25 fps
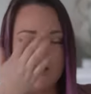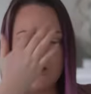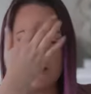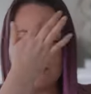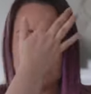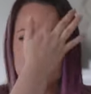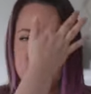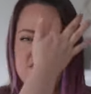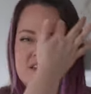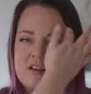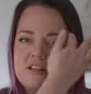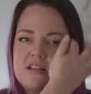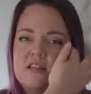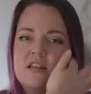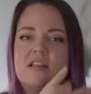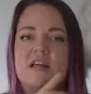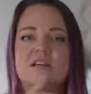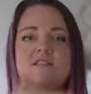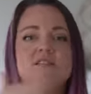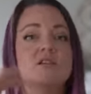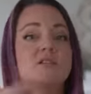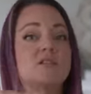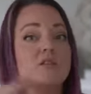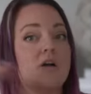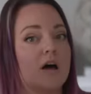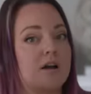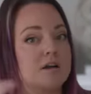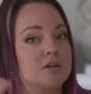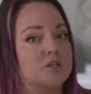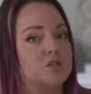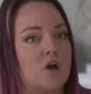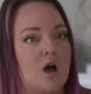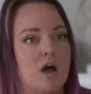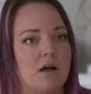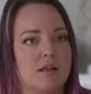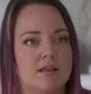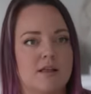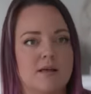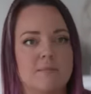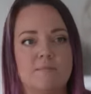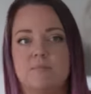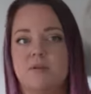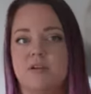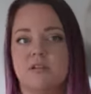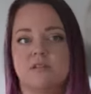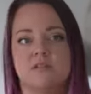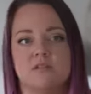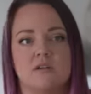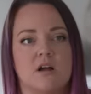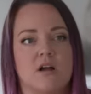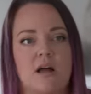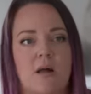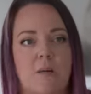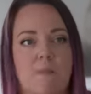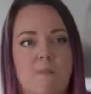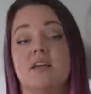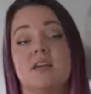you would think that that's a lot of chocolate, but it's not.